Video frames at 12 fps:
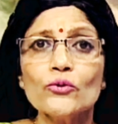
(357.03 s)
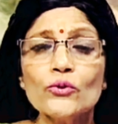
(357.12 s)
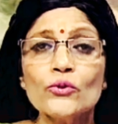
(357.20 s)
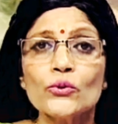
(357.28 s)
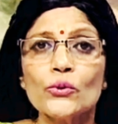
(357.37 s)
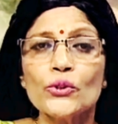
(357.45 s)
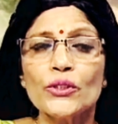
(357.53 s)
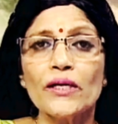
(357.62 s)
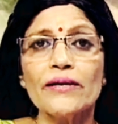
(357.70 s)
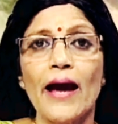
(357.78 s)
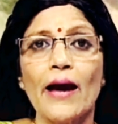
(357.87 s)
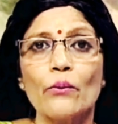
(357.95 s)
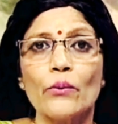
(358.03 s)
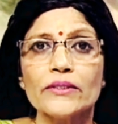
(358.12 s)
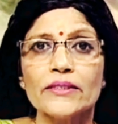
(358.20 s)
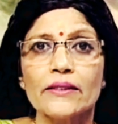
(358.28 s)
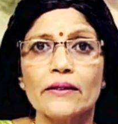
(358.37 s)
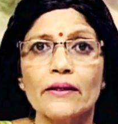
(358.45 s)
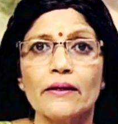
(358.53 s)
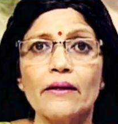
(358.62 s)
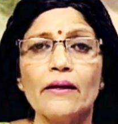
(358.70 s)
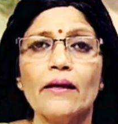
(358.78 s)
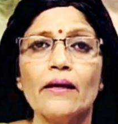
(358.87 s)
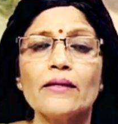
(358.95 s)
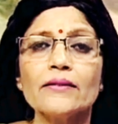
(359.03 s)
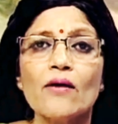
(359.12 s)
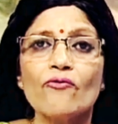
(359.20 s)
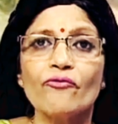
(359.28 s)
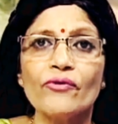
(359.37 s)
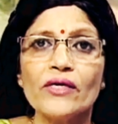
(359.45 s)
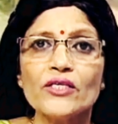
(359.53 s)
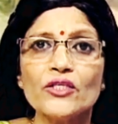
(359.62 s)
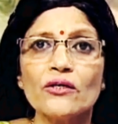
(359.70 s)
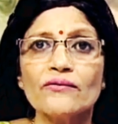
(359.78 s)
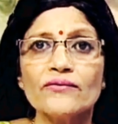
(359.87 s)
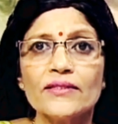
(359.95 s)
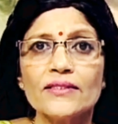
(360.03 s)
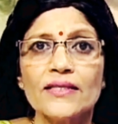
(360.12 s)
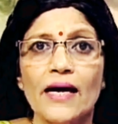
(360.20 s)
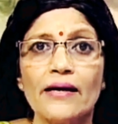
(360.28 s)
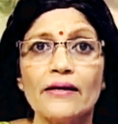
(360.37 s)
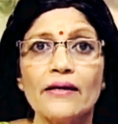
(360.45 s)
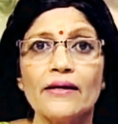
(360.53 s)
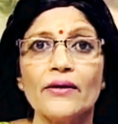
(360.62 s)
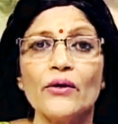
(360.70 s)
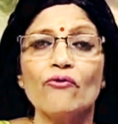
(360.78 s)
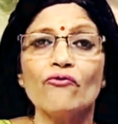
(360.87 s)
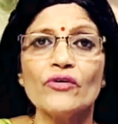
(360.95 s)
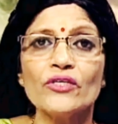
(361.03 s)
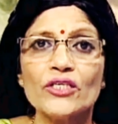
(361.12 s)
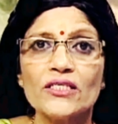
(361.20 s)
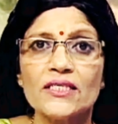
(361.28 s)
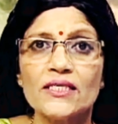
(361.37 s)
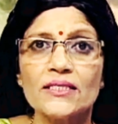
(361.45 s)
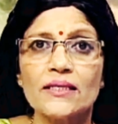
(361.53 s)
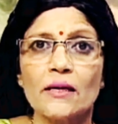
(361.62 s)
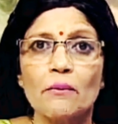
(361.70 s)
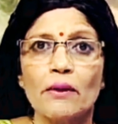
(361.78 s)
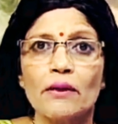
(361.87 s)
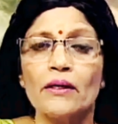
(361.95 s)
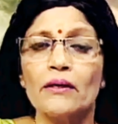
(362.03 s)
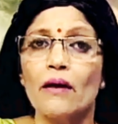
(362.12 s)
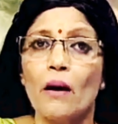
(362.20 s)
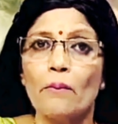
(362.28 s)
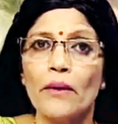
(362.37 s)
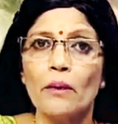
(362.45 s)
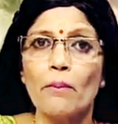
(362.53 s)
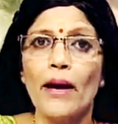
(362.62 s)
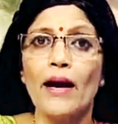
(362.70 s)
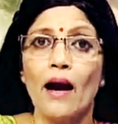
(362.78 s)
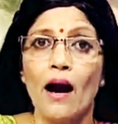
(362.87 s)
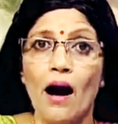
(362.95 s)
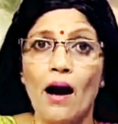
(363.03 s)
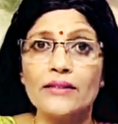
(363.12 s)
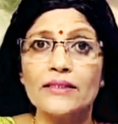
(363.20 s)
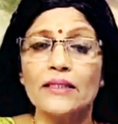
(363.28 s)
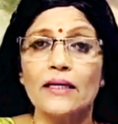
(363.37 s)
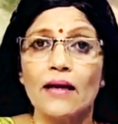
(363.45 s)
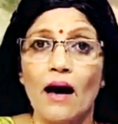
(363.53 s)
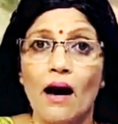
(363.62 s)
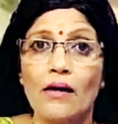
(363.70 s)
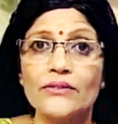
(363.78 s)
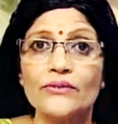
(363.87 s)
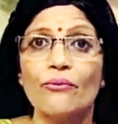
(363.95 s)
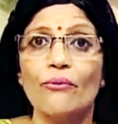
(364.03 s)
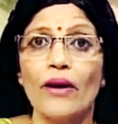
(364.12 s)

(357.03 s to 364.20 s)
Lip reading: So, social diversity is a feature of society which is determined by caste, class,